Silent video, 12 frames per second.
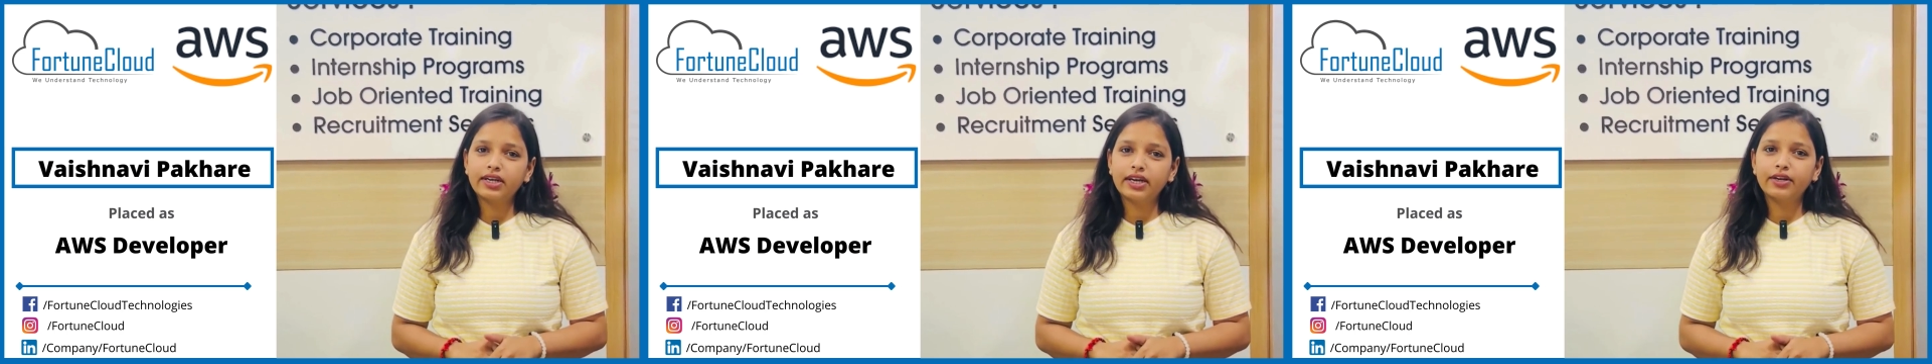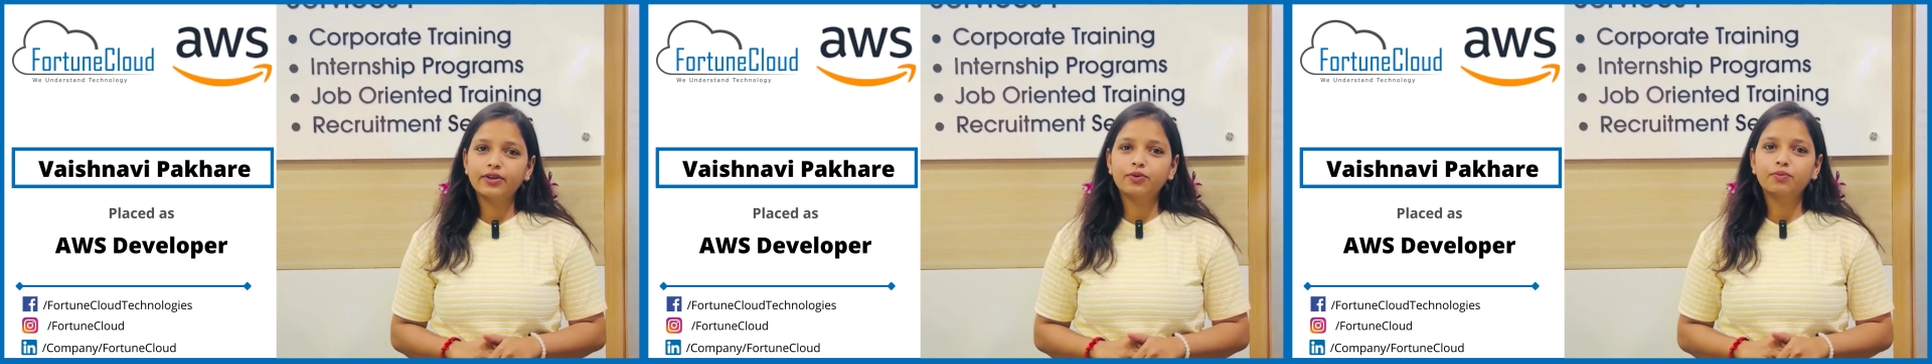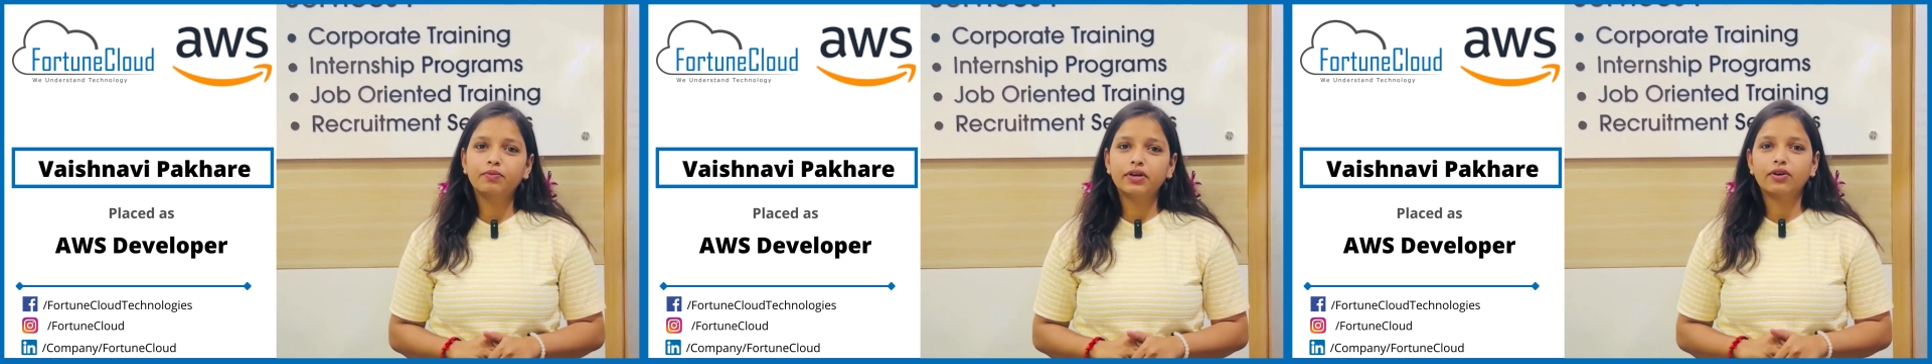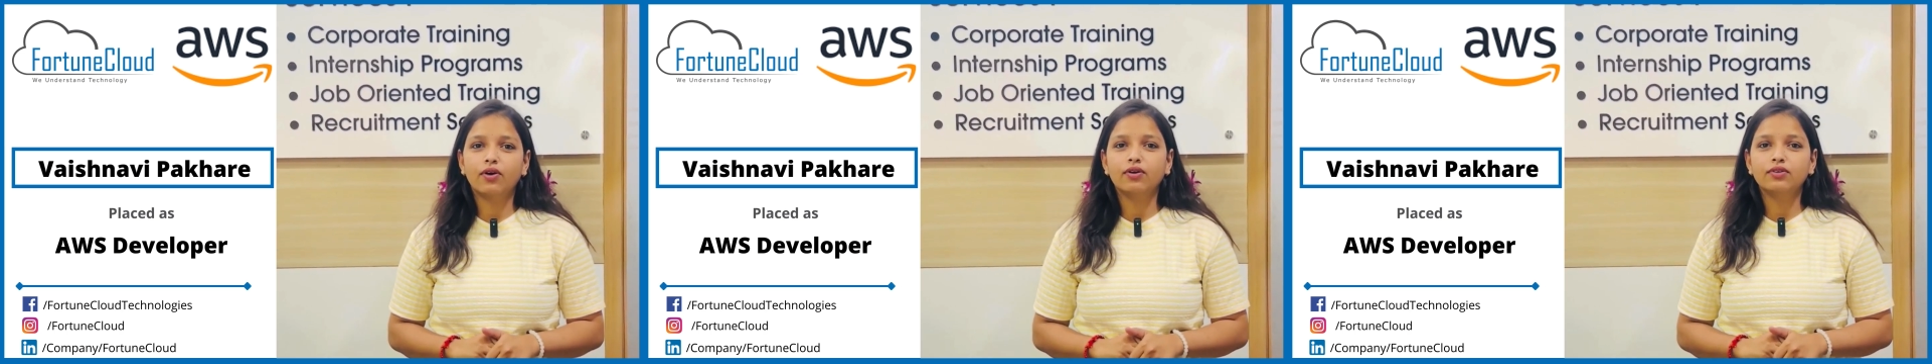train you
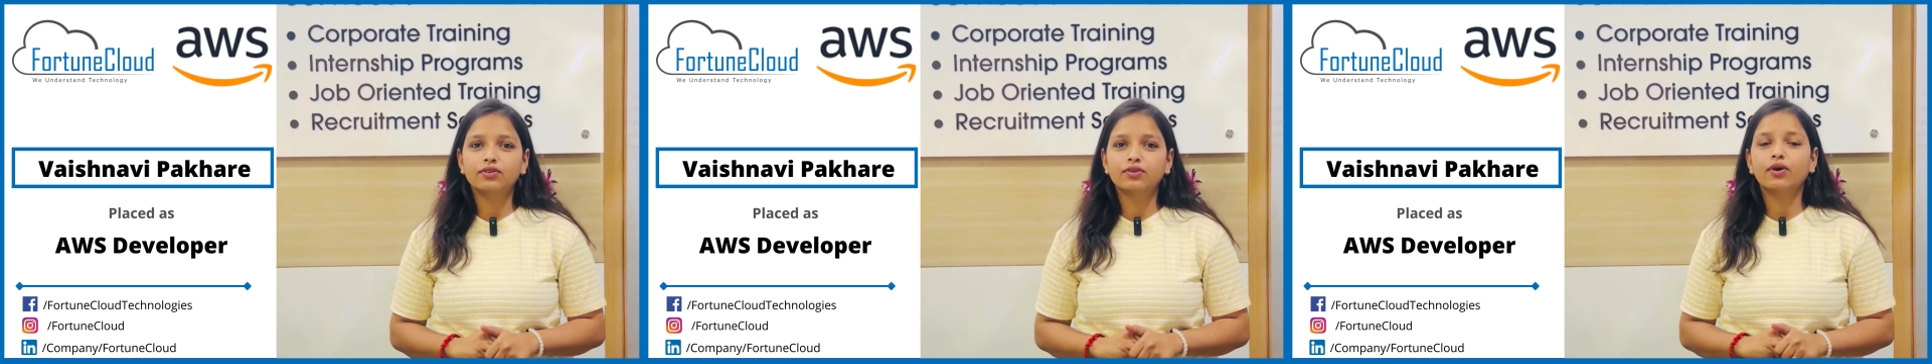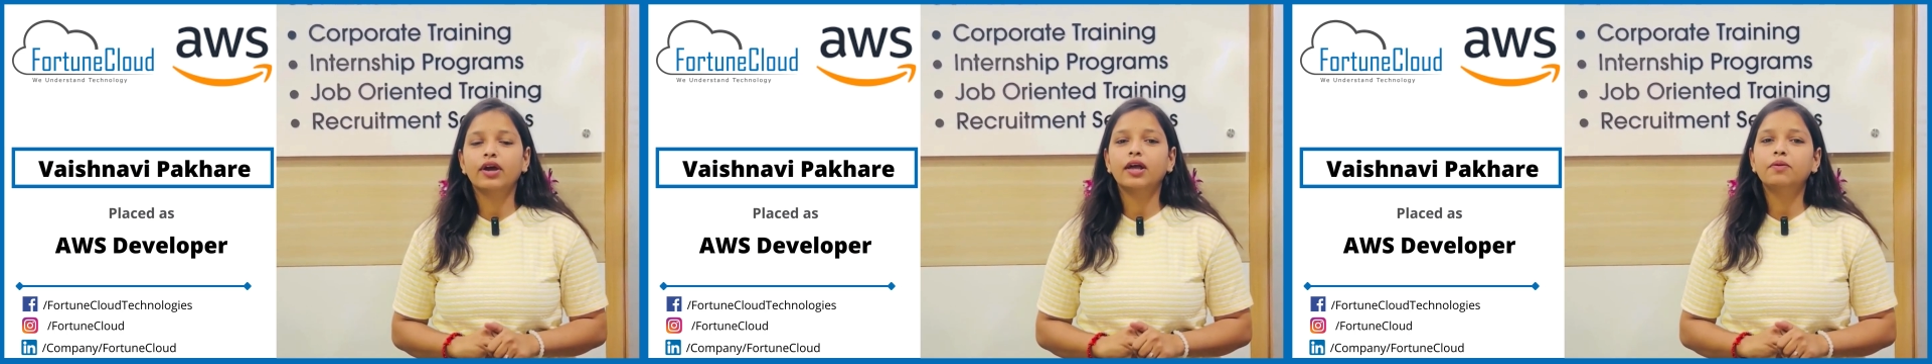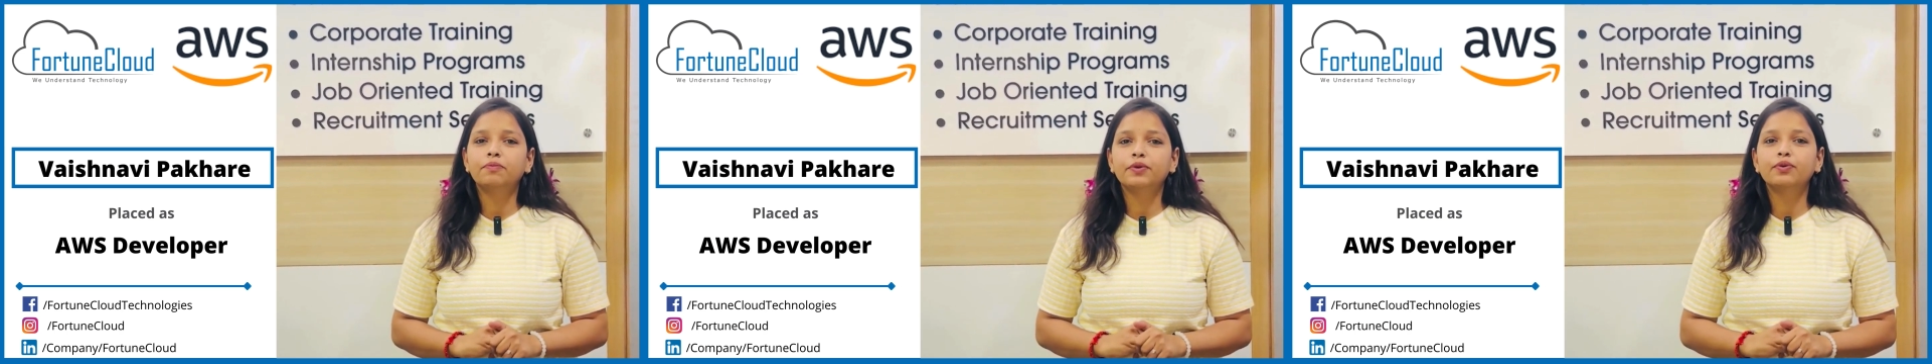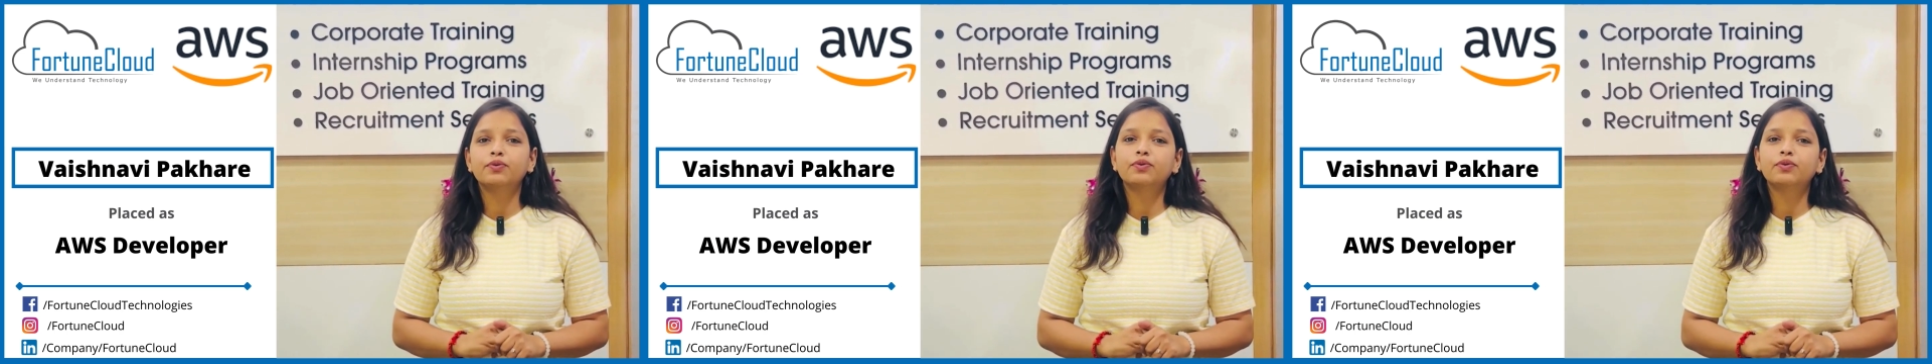but also help you